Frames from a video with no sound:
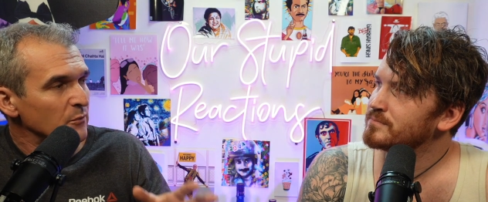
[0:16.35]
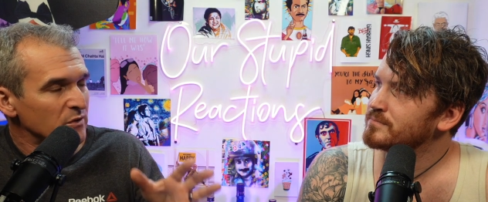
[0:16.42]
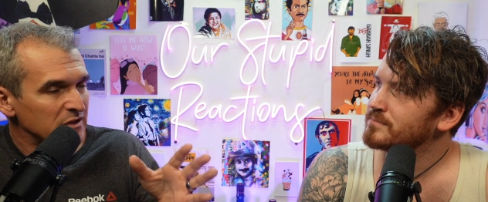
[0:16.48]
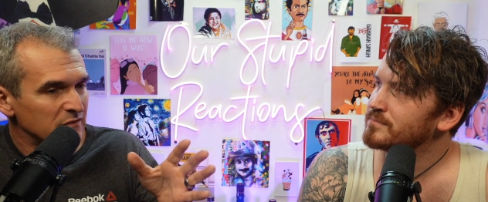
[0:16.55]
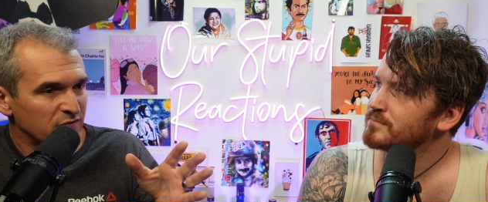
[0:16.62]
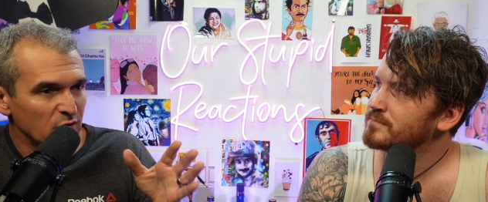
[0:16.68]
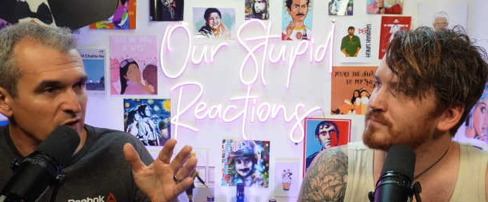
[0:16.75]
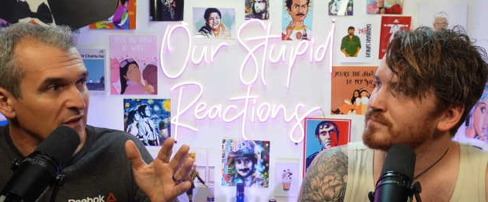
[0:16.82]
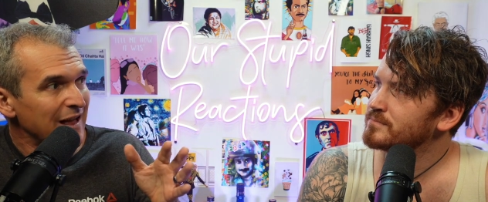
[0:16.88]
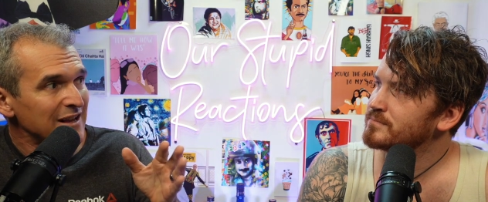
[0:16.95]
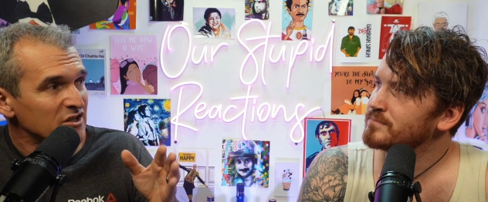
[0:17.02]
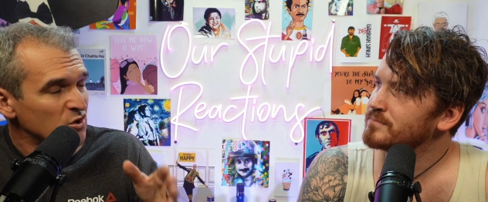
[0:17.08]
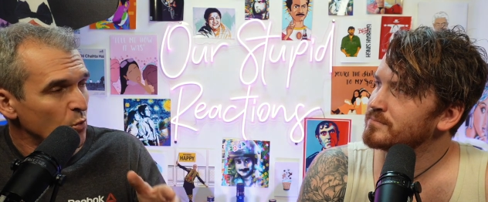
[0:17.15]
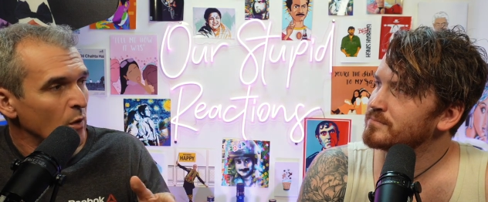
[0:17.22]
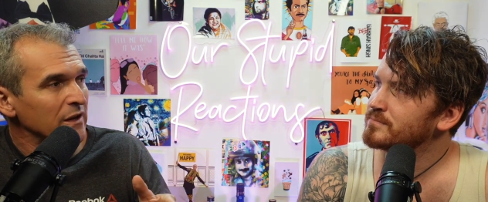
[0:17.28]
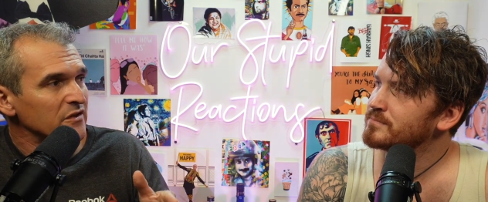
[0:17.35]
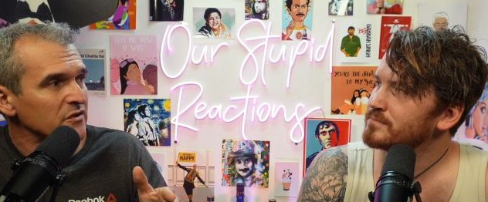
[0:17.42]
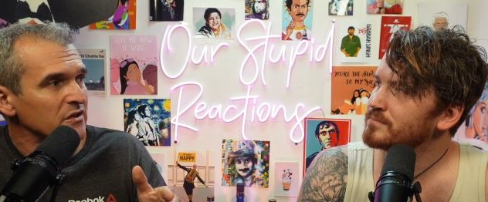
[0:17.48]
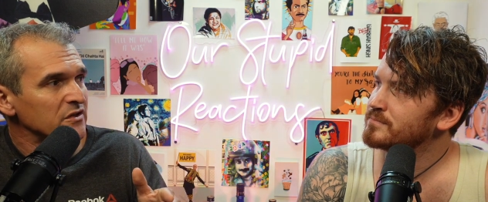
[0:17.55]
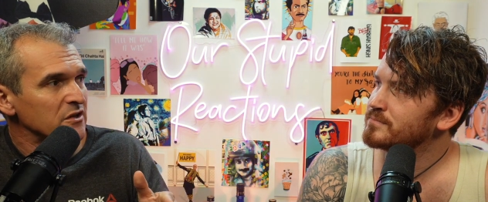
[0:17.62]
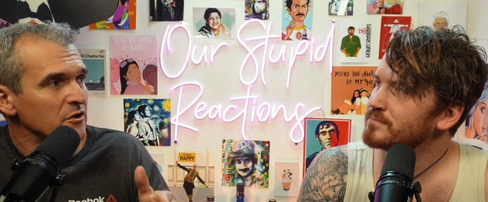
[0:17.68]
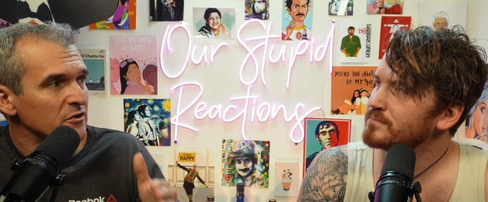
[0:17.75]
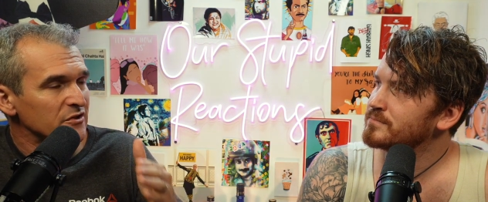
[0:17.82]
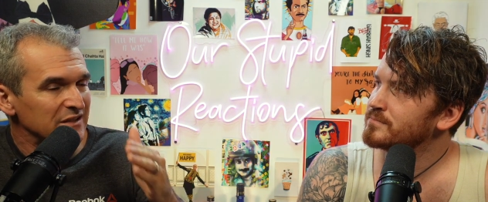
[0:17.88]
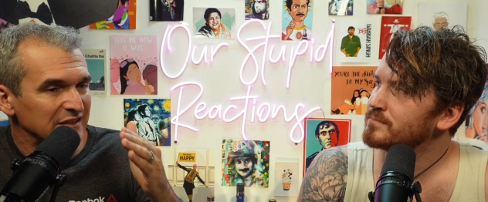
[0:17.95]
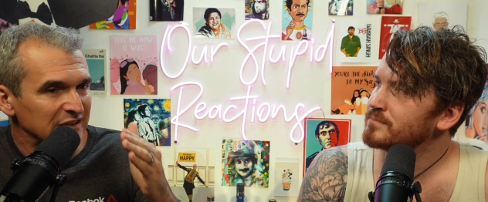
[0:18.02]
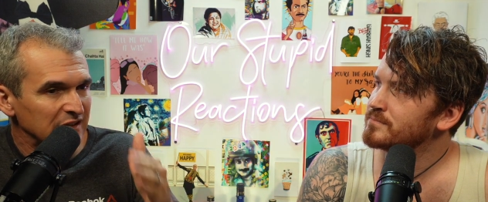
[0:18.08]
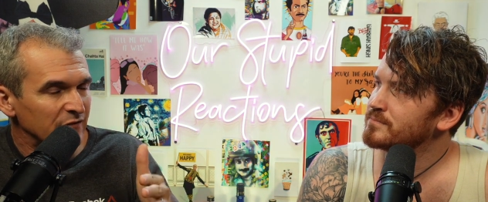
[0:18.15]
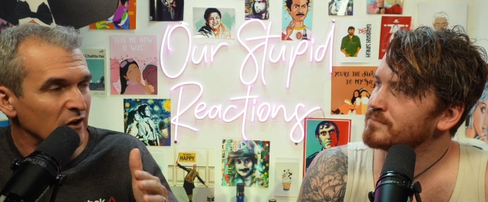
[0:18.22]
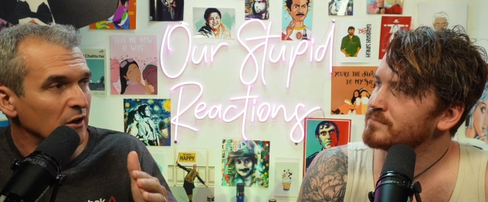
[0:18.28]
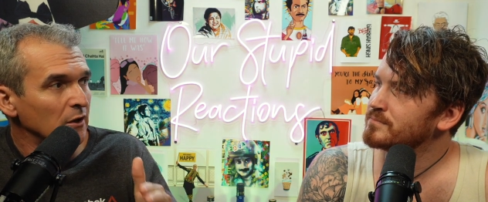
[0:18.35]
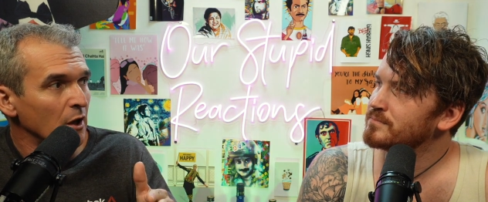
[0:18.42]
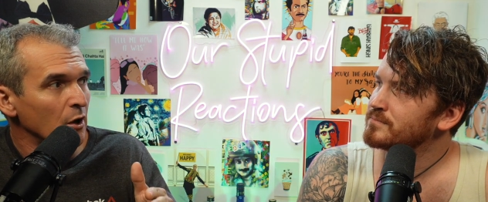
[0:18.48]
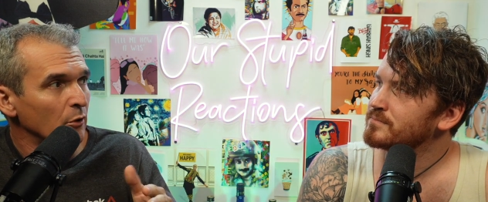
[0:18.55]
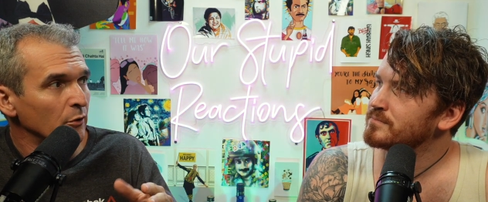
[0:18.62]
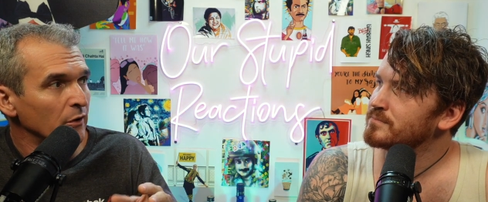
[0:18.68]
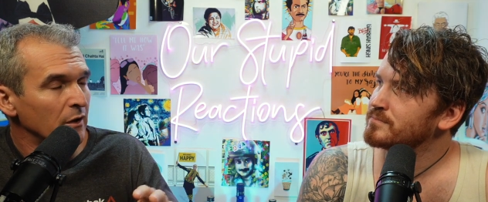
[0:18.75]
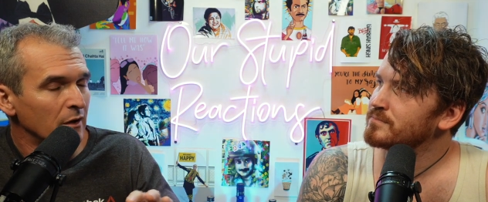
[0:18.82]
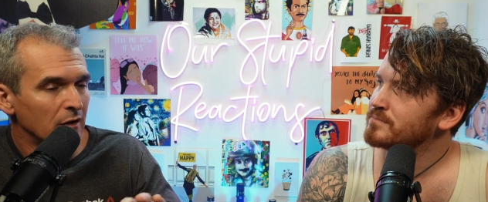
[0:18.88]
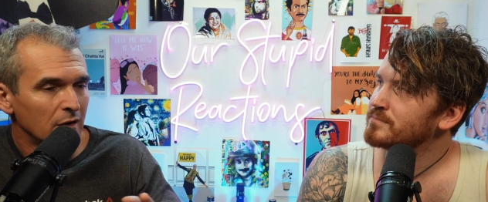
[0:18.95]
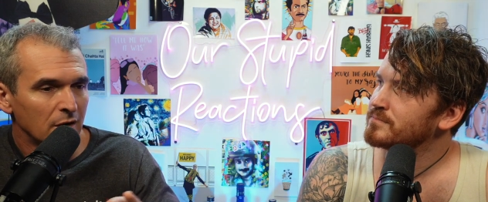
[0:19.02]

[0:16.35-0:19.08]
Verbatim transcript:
Speaker 1: He was, for the last twenty-six years, living alone,